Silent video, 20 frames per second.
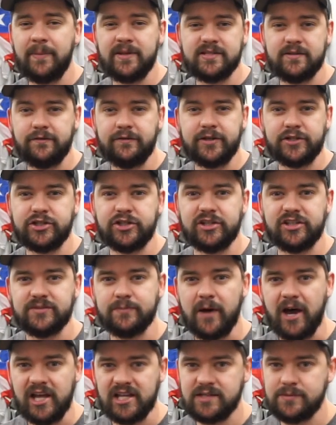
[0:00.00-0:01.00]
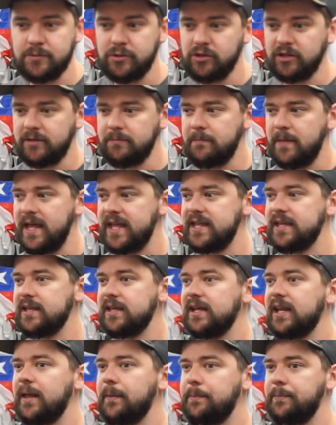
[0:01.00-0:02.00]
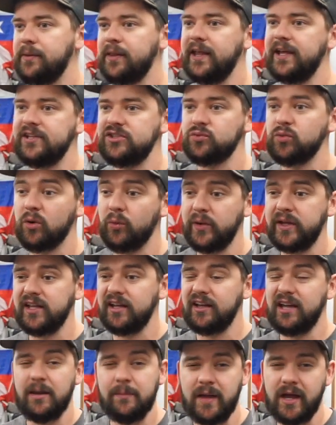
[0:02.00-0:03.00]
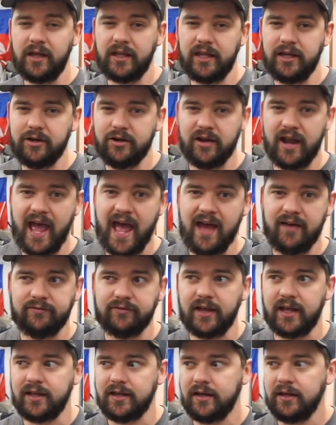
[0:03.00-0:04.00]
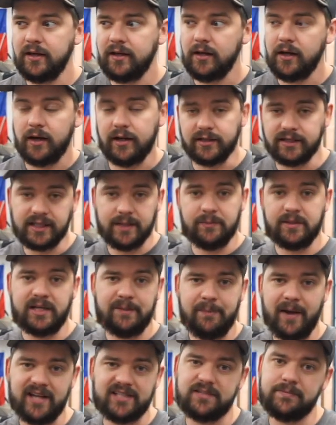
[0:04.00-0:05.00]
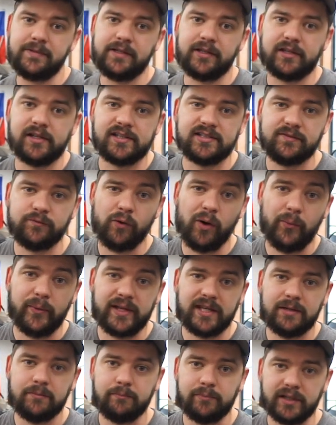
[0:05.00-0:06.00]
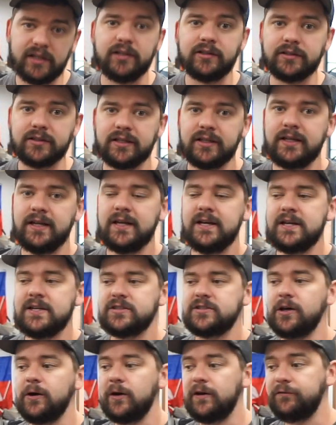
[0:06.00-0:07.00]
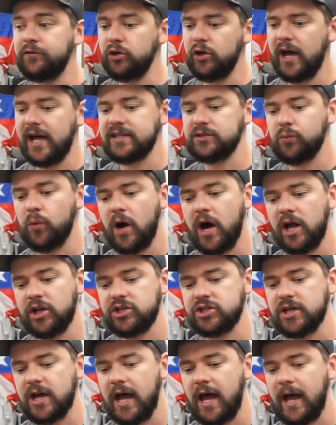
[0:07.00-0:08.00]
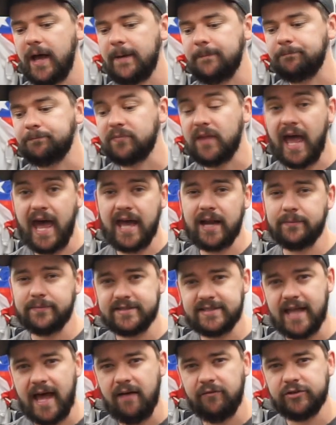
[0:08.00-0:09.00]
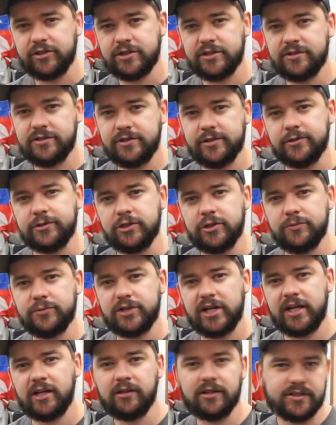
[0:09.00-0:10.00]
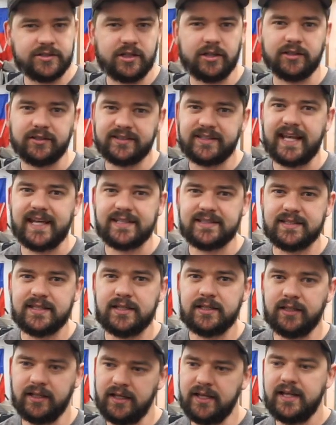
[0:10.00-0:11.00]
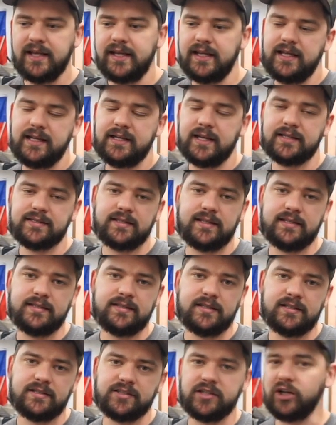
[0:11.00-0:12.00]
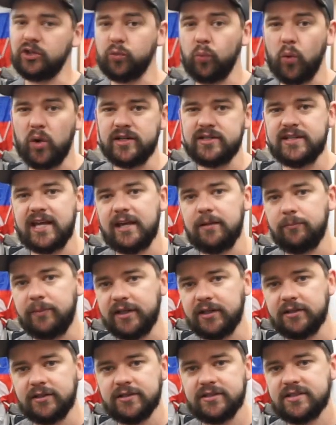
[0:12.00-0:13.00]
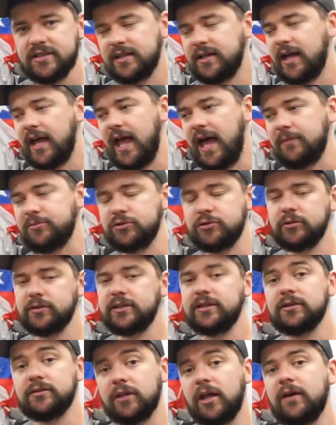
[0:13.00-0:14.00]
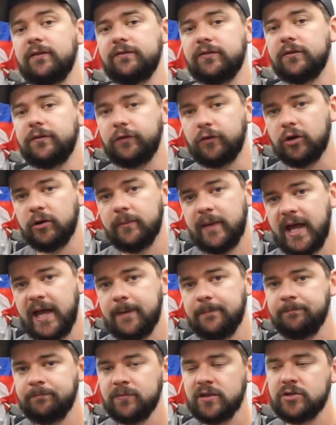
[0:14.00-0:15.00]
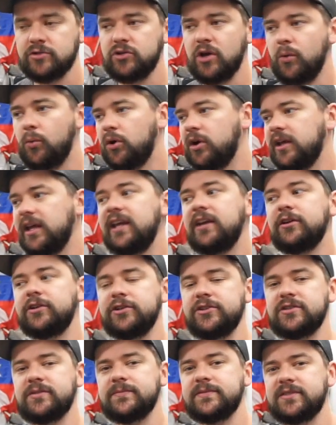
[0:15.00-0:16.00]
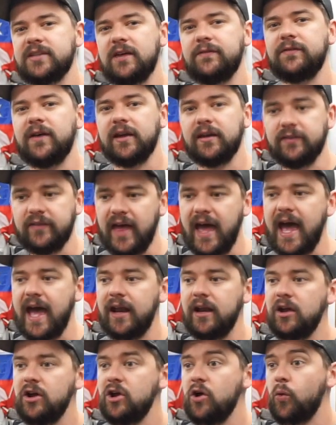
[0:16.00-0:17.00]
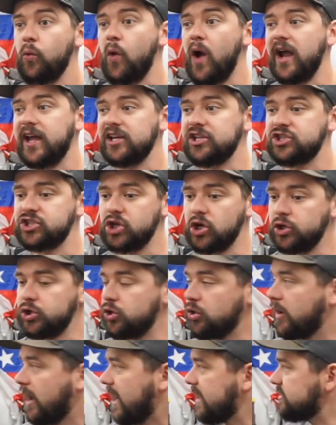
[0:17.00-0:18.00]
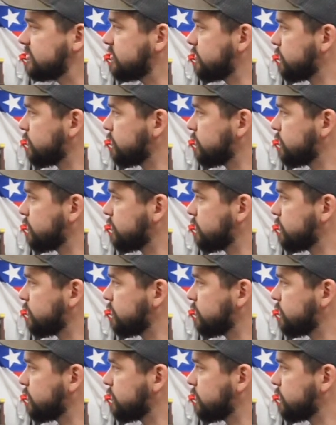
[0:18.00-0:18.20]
as efficient as possible and making it a place where we can come out here and have like unlimited possibilities of what we can build. So if you guys watch Adam Savage's YouTube channel, it's called Tested. He does these things called one-day builds, and I absolutely love the format. So I want to introduce some stuff like that where I can show you guys